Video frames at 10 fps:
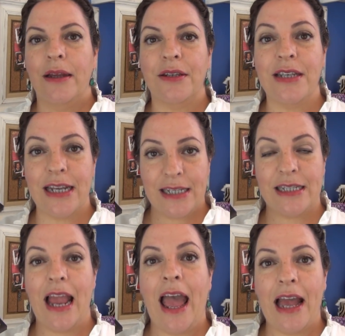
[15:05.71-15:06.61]

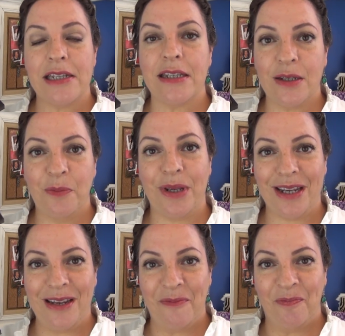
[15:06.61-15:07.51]
this has to
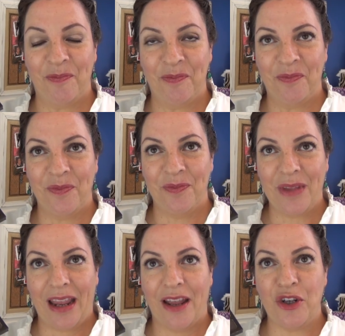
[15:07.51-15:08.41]
be
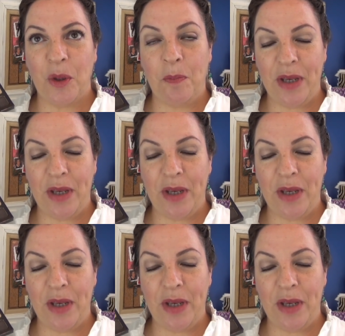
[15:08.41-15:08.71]
the